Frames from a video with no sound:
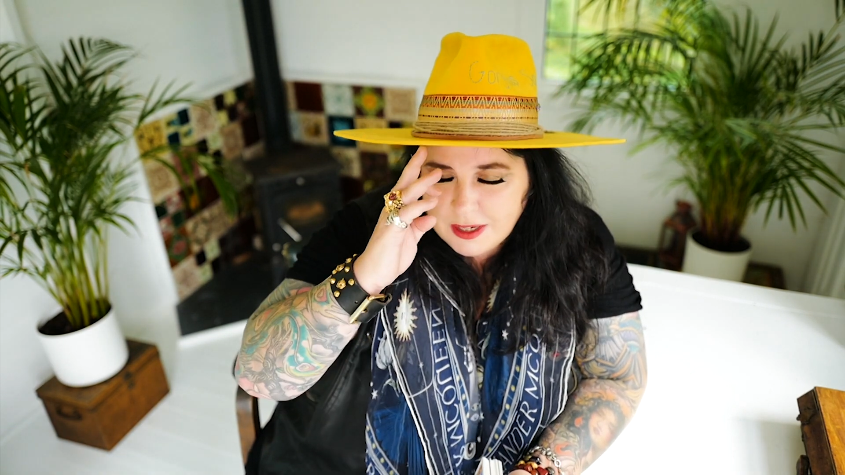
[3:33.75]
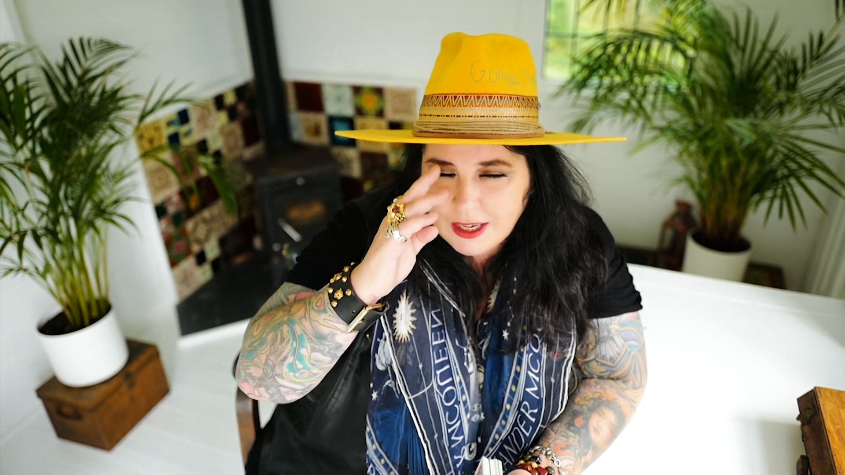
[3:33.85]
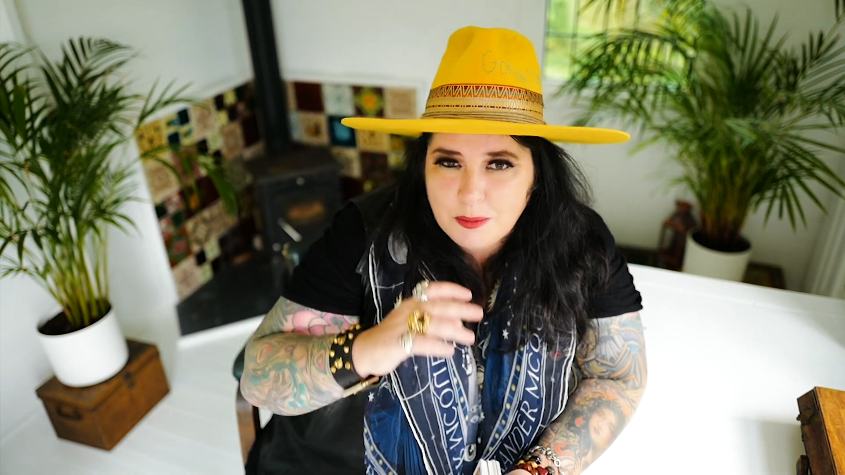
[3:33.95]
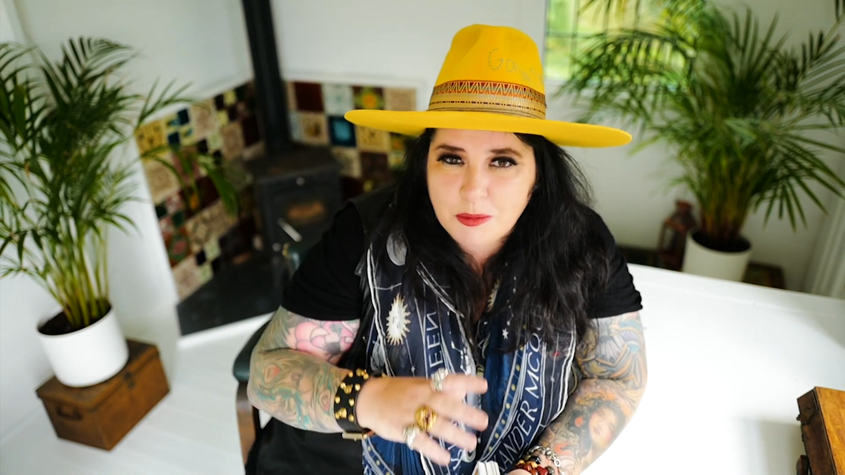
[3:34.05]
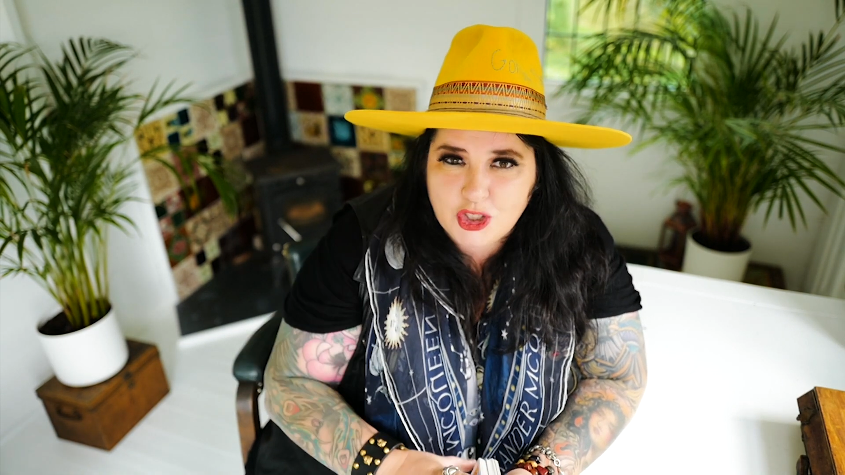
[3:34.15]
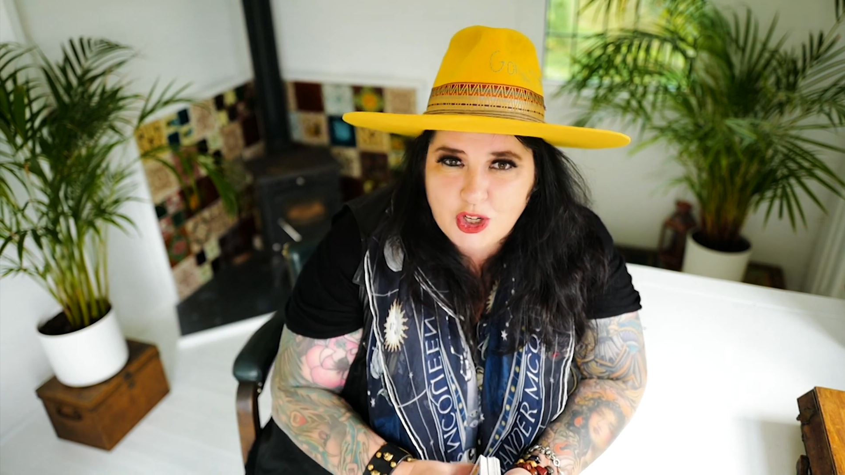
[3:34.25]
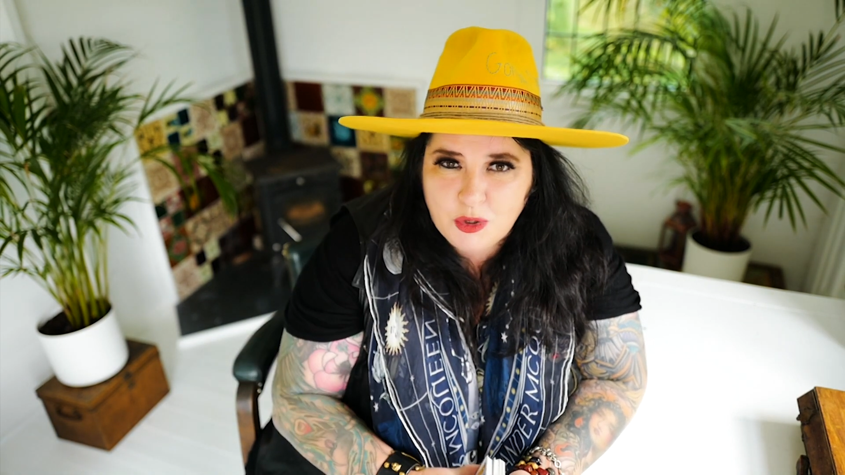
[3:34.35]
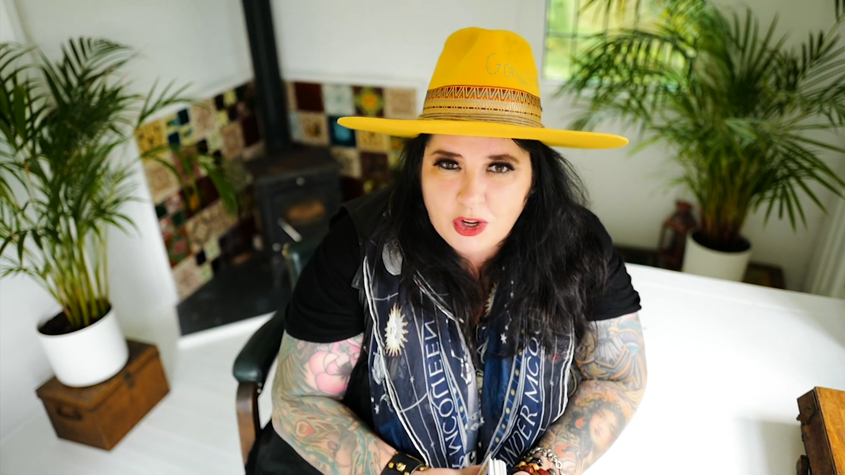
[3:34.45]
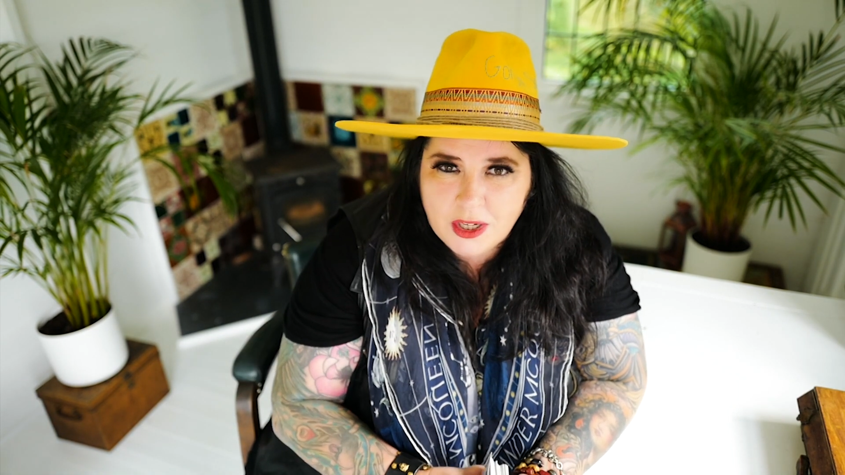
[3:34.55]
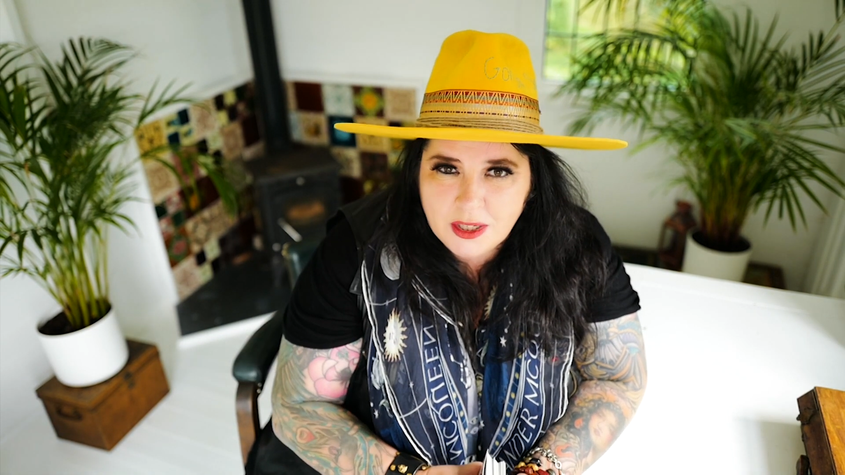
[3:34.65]
at Michelle
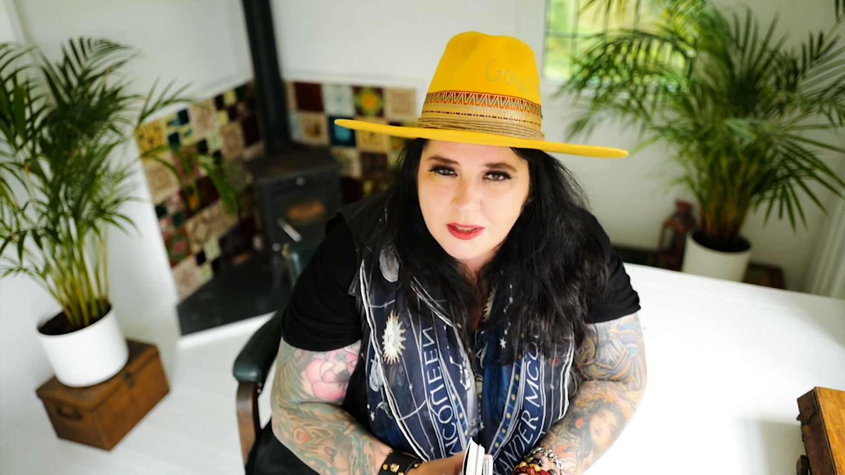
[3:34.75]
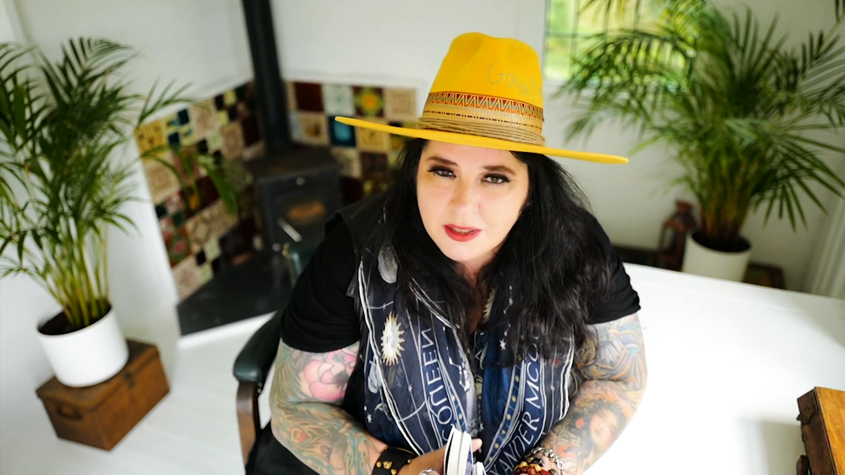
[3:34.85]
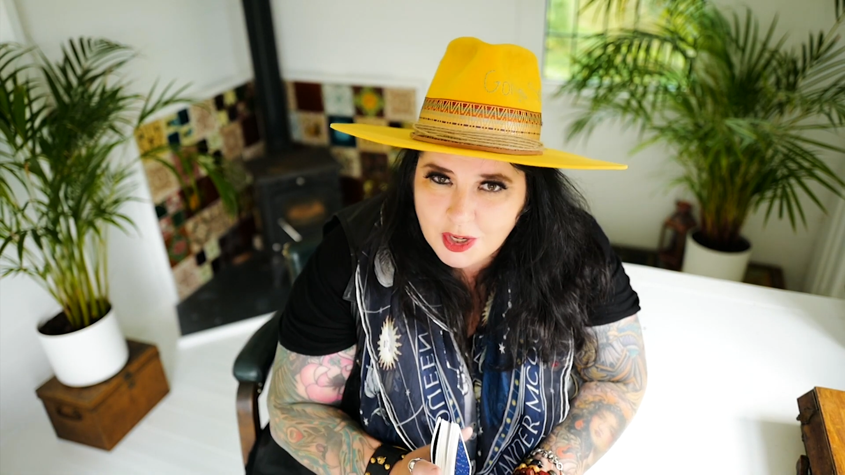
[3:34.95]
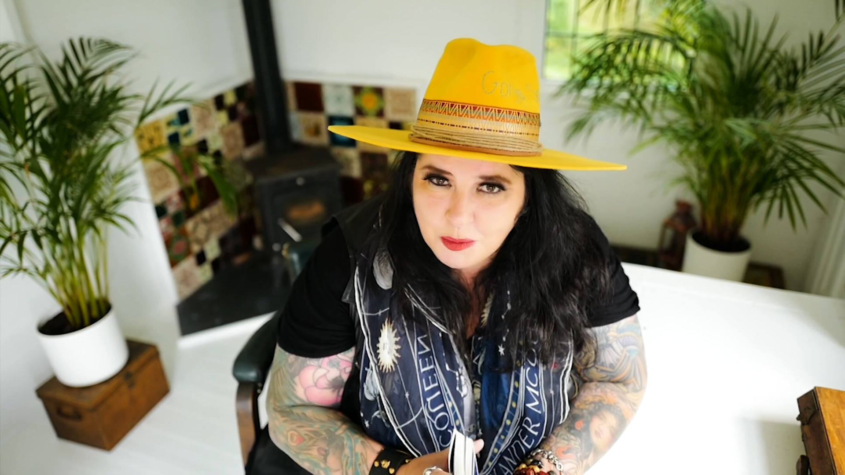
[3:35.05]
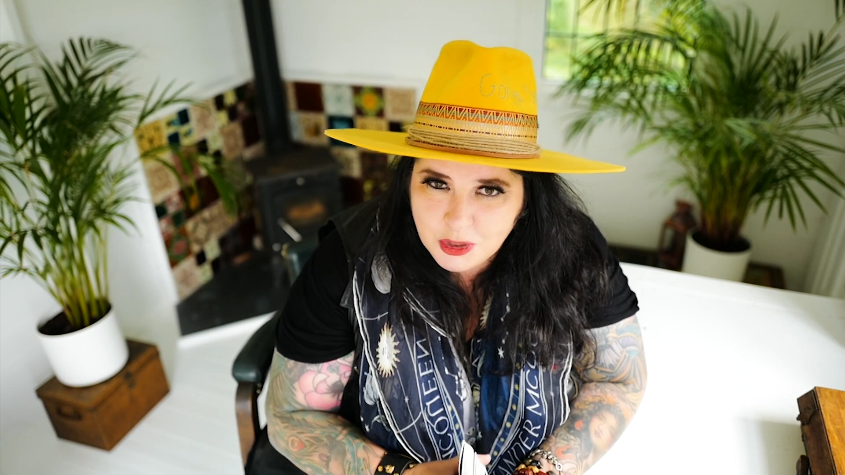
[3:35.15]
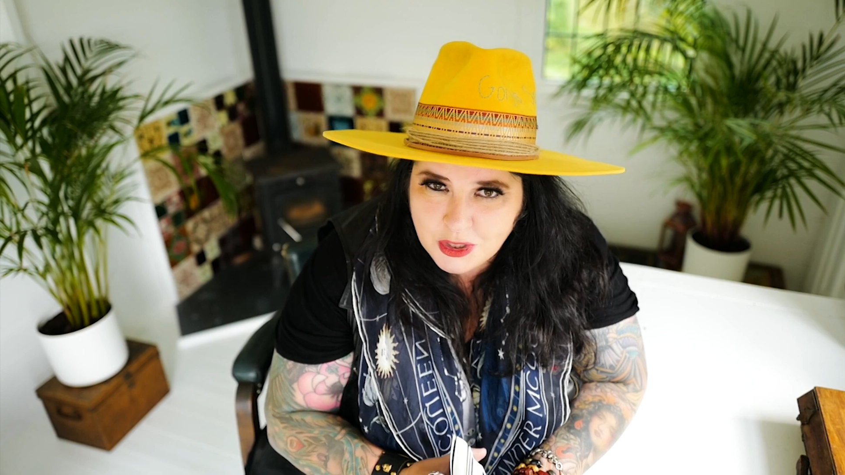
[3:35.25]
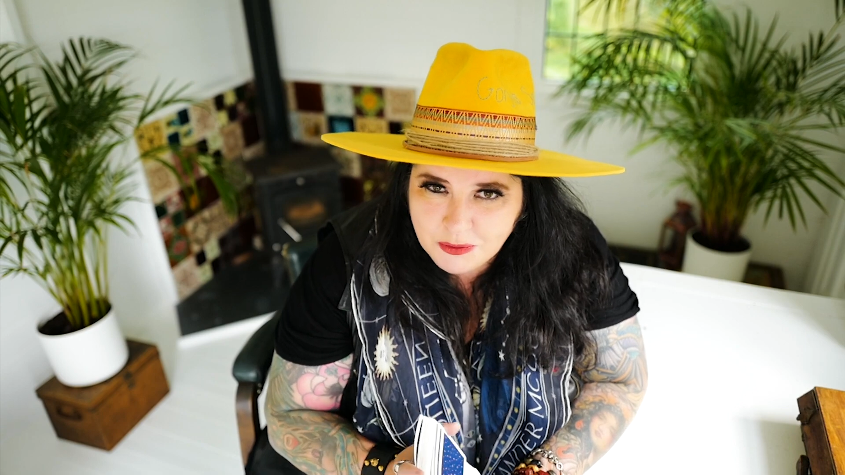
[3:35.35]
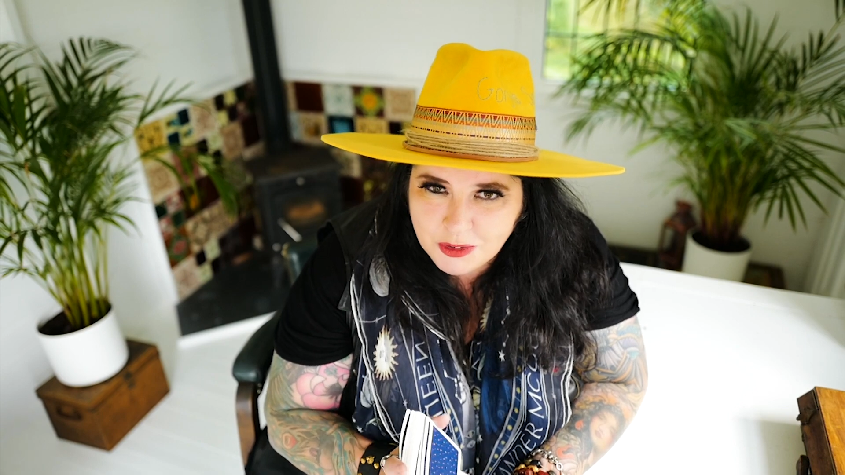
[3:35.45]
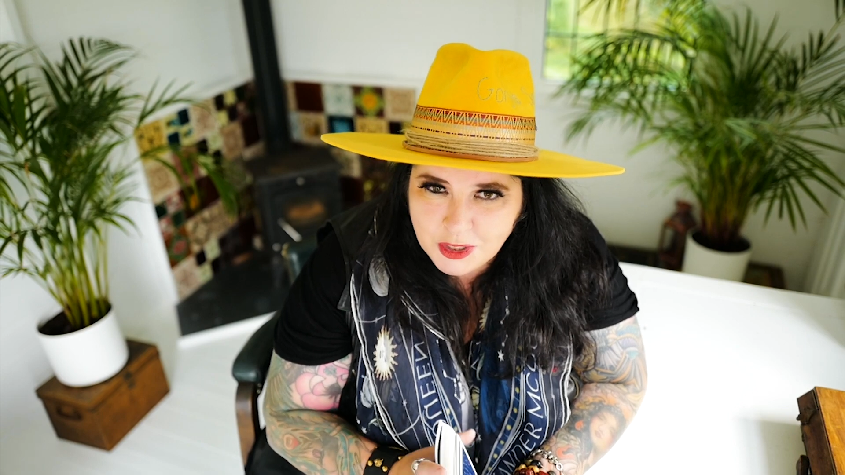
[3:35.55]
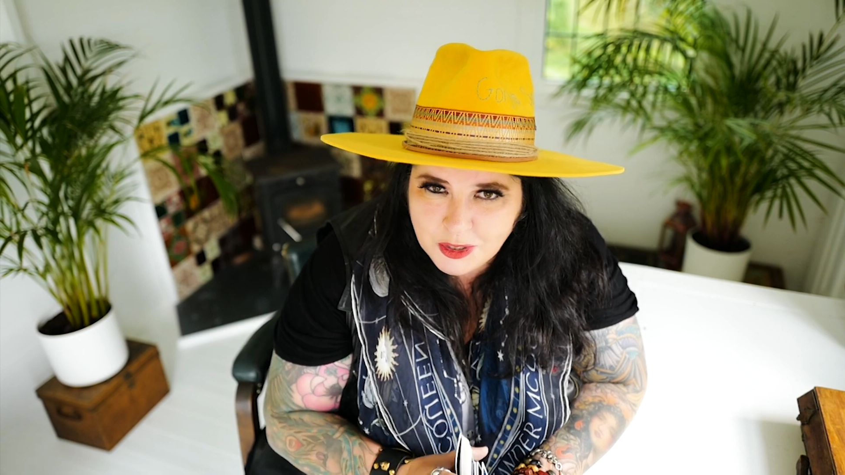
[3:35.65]
Knight. So much love to